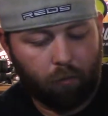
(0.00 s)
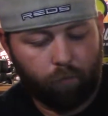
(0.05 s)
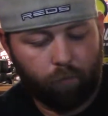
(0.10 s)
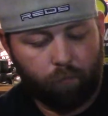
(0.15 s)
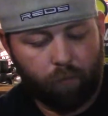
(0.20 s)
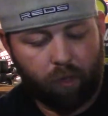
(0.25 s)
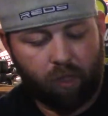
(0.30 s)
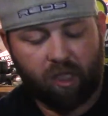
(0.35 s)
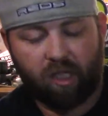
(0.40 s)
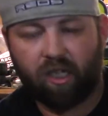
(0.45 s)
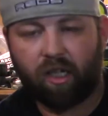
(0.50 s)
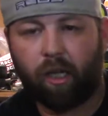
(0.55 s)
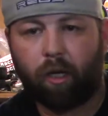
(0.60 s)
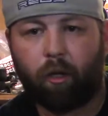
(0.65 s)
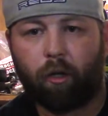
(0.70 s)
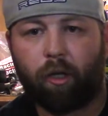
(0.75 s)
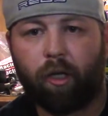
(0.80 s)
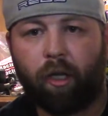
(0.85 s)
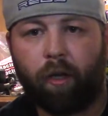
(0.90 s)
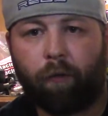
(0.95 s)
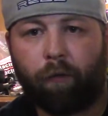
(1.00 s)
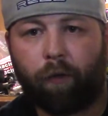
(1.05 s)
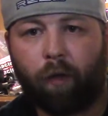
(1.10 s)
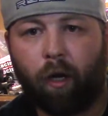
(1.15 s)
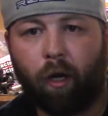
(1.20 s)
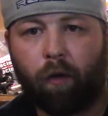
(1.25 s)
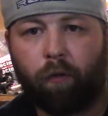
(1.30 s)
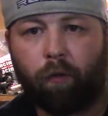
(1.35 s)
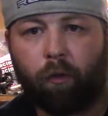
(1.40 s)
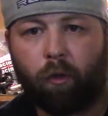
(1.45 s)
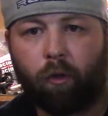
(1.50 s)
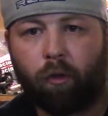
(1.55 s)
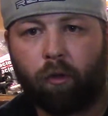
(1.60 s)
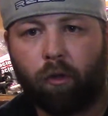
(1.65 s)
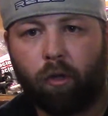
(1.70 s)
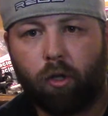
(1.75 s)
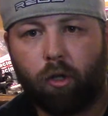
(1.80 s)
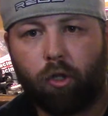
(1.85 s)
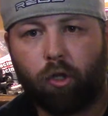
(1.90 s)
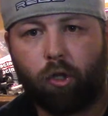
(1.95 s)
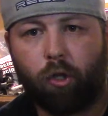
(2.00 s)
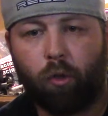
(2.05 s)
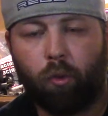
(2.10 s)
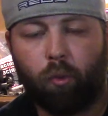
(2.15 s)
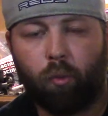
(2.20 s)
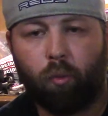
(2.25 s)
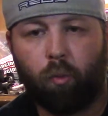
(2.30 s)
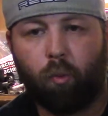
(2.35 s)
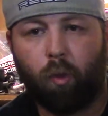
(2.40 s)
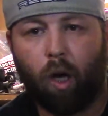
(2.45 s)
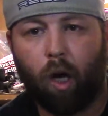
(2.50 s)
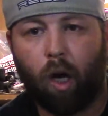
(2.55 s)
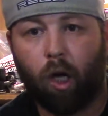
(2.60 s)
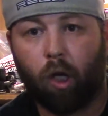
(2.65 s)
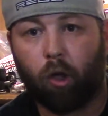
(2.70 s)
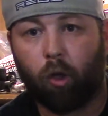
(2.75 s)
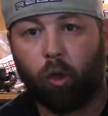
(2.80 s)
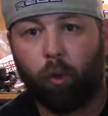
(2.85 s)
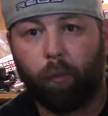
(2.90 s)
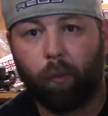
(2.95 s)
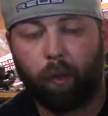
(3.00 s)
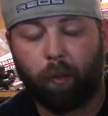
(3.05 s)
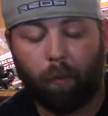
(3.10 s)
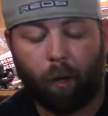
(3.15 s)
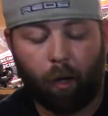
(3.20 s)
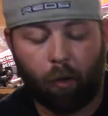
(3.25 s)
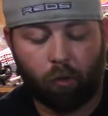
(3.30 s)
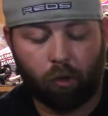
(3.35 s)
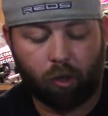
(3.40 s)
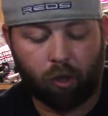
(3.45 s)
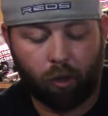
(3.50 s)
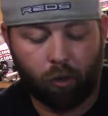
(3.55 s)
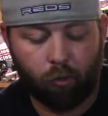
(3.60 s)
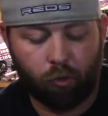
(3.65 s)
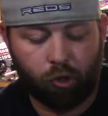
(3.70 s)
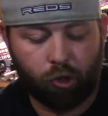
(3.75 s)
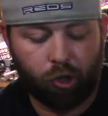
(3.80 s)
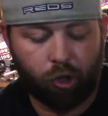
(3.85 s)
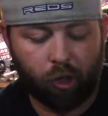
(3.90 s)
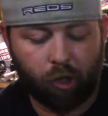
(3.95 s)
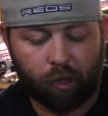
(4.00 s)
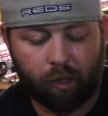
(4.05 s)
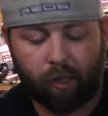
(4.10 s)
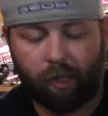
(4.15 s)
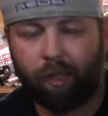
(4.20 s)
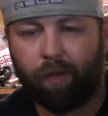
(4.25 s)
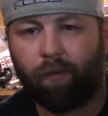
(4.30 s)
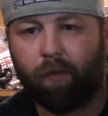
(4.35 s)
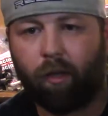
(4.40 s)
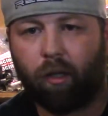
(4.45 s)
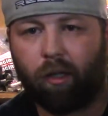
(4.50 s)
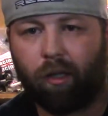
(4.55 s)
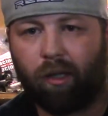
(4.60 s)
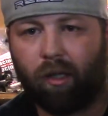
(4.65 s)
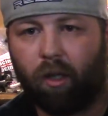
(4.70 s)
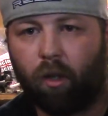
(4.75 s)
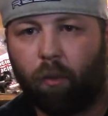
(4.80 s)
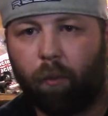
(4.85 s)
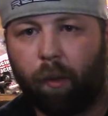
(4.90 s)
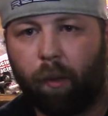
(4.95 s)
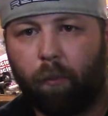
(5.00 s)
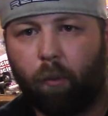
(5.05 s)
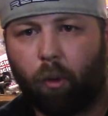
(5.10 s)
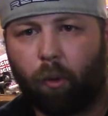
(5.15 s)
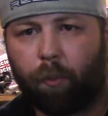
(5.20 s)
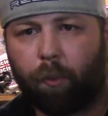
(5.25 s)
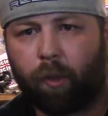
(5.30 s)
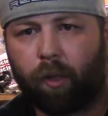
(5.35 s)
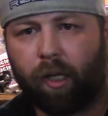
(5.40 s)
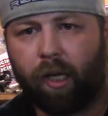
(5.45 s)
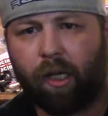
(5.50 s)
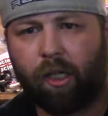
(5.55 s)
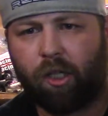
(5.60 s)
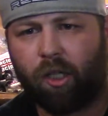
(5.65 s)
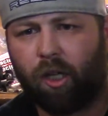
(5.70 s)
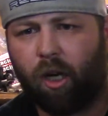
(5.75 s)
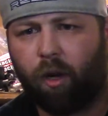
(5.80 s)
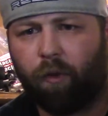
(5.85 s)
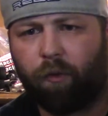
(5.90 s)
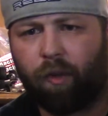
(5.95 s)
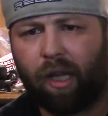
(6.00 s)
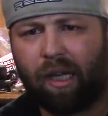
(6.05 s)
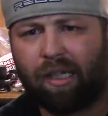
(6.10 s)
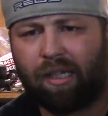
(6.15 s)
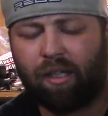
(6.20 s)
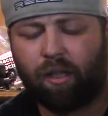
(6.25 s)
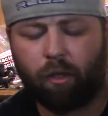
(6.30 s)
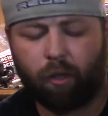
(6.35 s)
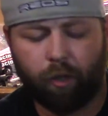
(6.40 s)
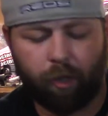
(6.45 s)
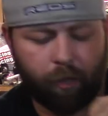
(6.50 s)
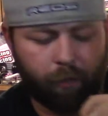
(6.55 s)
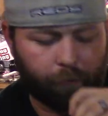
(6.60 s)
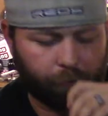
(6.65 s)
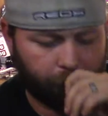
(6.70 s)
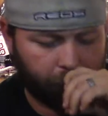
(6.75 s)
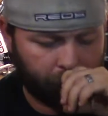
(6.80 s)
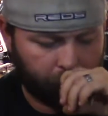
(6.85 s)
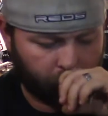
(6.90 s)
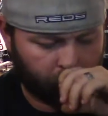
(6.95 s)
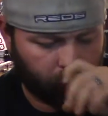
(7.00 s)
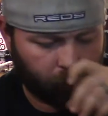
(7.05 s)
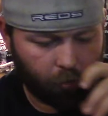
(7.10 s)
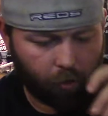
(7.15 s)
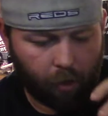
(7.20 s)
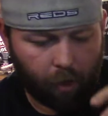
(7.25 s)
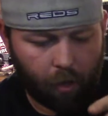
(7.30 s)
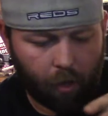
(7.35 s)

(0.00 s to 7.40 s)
center diff cover to aluminum also, just to give it a little bit more protection over that center diff gear